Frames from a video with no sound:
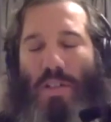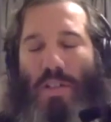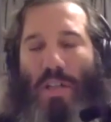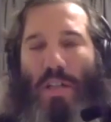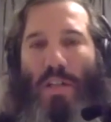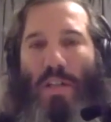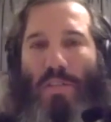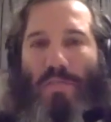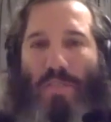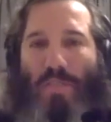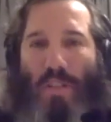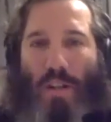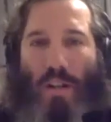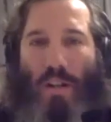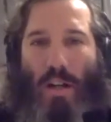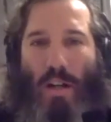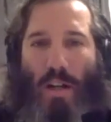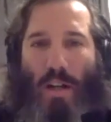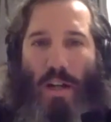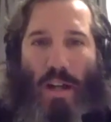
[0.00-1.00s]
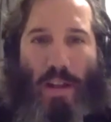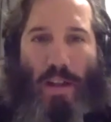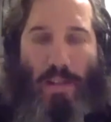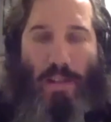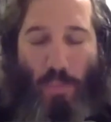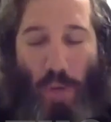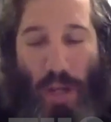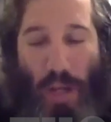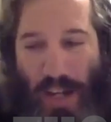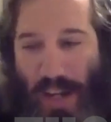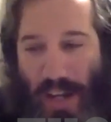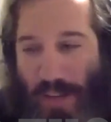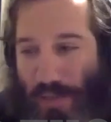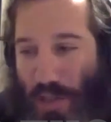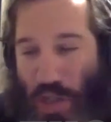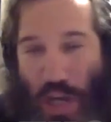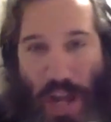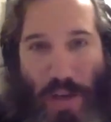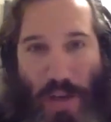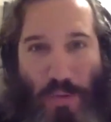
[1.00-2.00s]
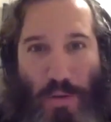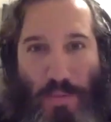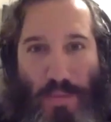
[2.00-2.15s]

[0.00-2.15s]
Thank you for wanting to have a chat with me.